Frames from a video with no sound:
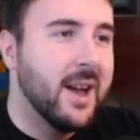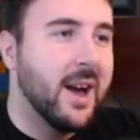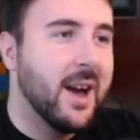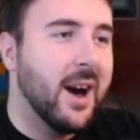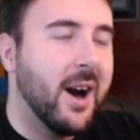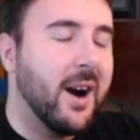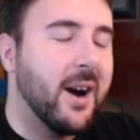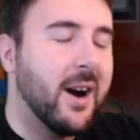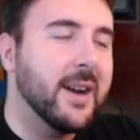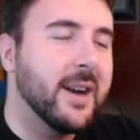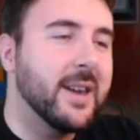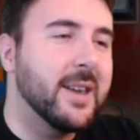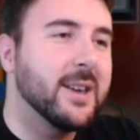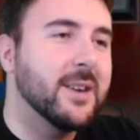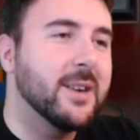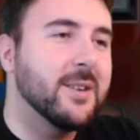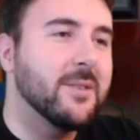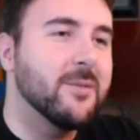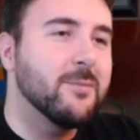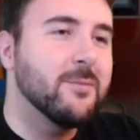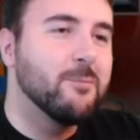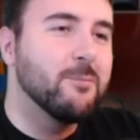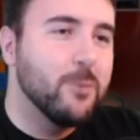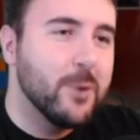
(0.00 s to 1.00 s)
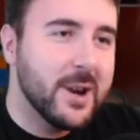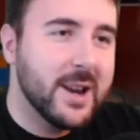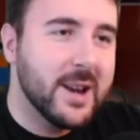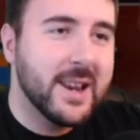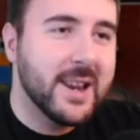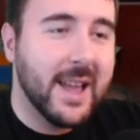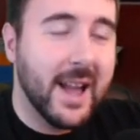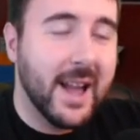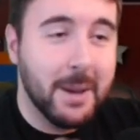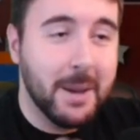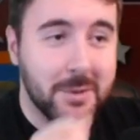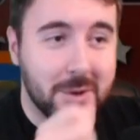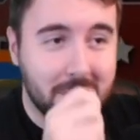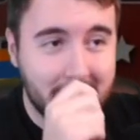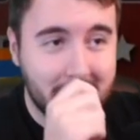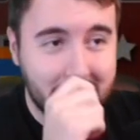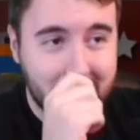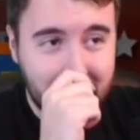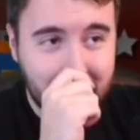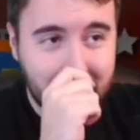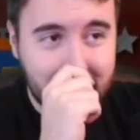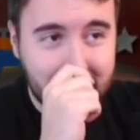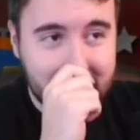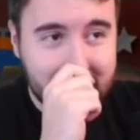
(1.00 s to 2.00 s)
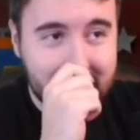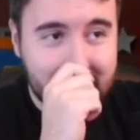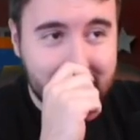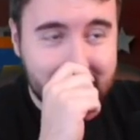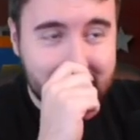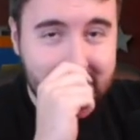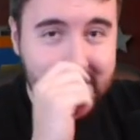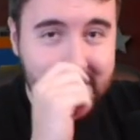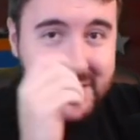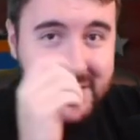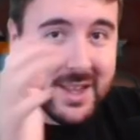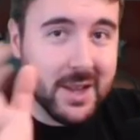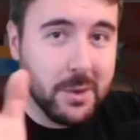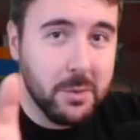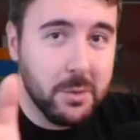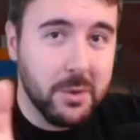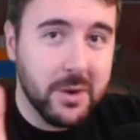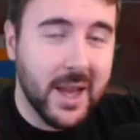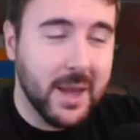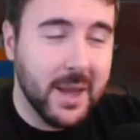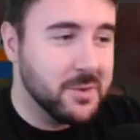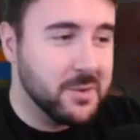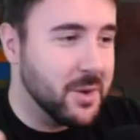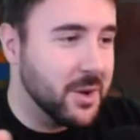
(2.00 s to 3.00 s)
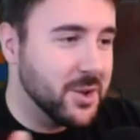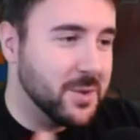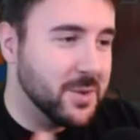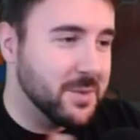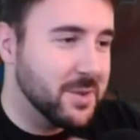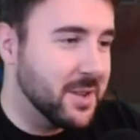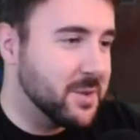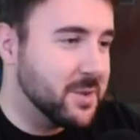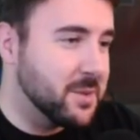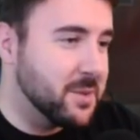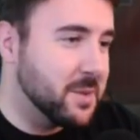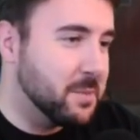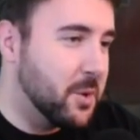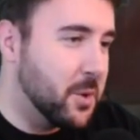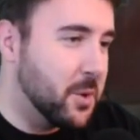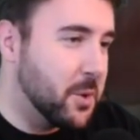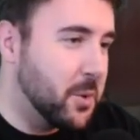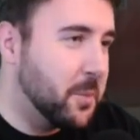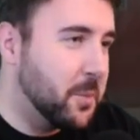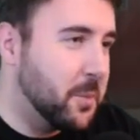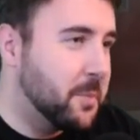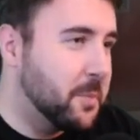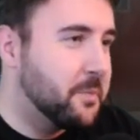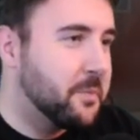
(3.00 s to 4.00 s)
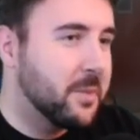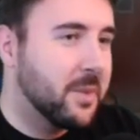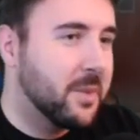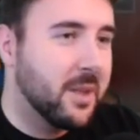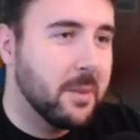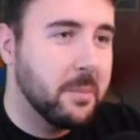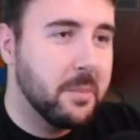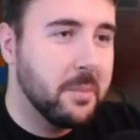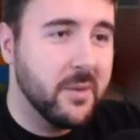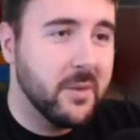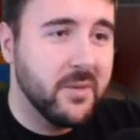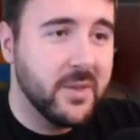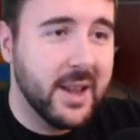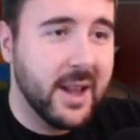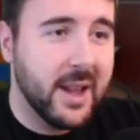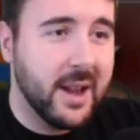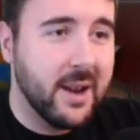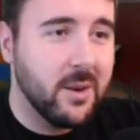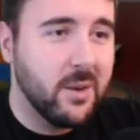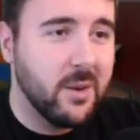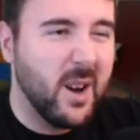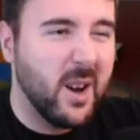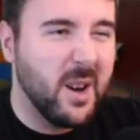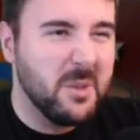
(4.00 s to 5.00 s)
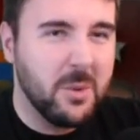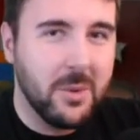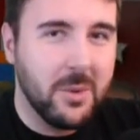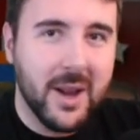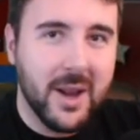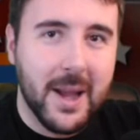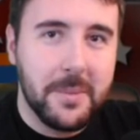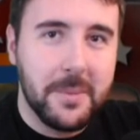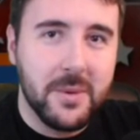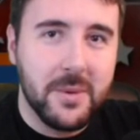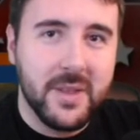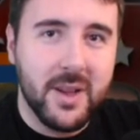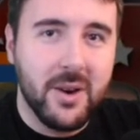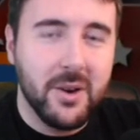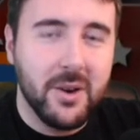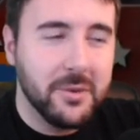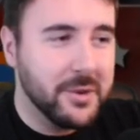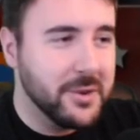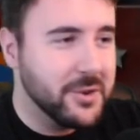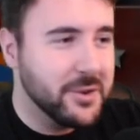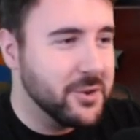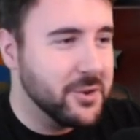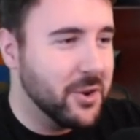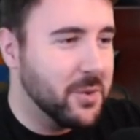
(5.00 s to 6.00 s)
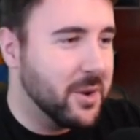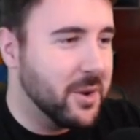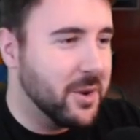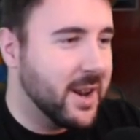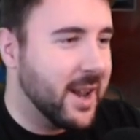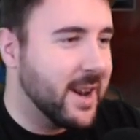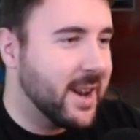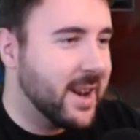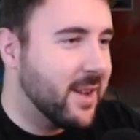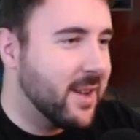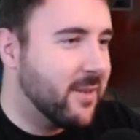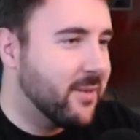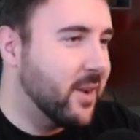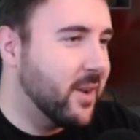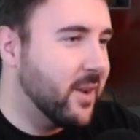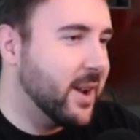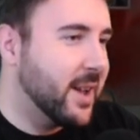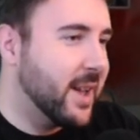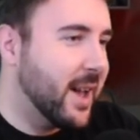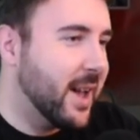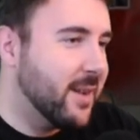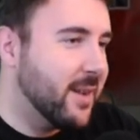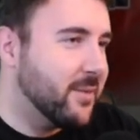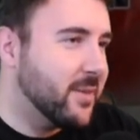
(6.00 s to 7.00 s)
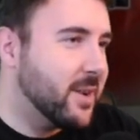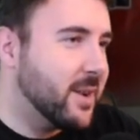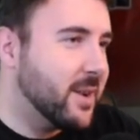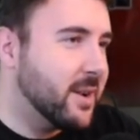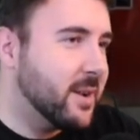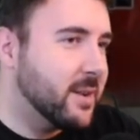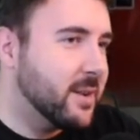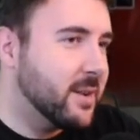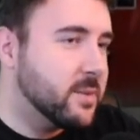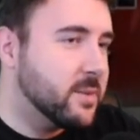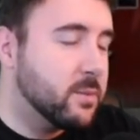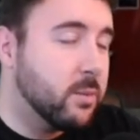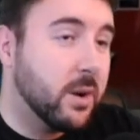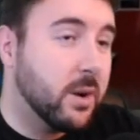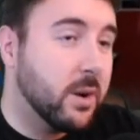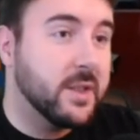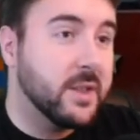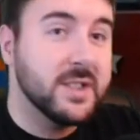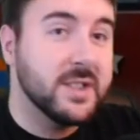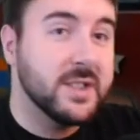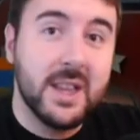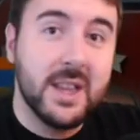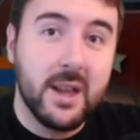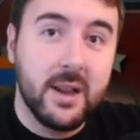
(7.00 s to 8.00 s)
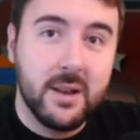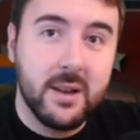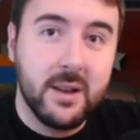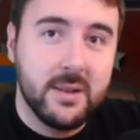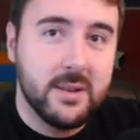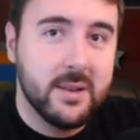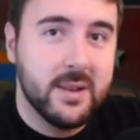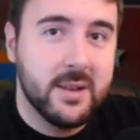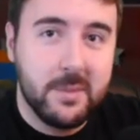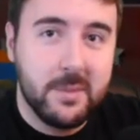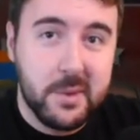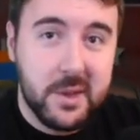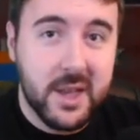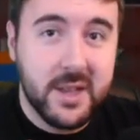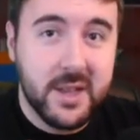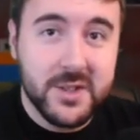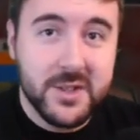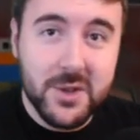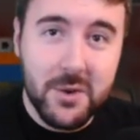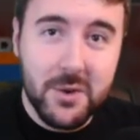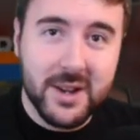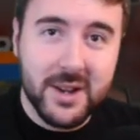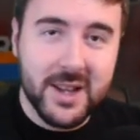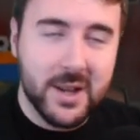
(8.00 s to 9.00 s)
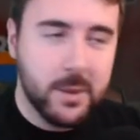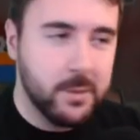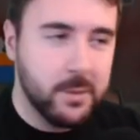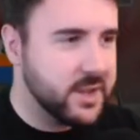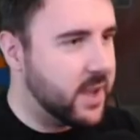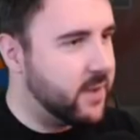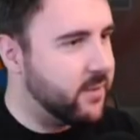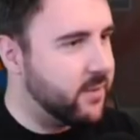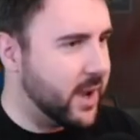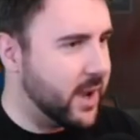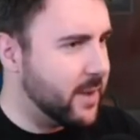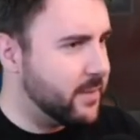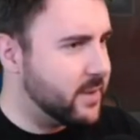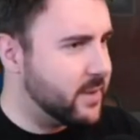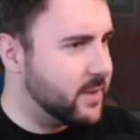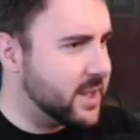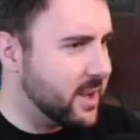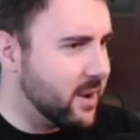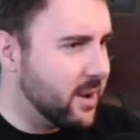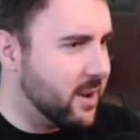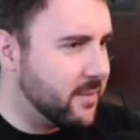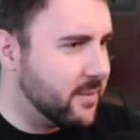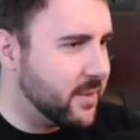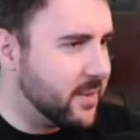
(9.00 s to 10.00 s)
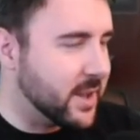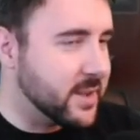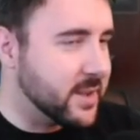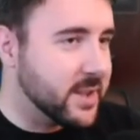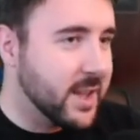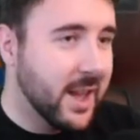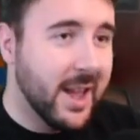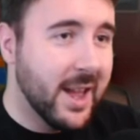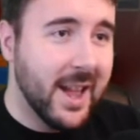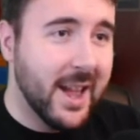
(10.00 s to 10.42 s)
I really am looking forward to seeing what Games Workshop does with the model, but for now I'm quite happy with that Hungry Troll one. And if I ever, well, this is it. Historically it was if I ever take halflings.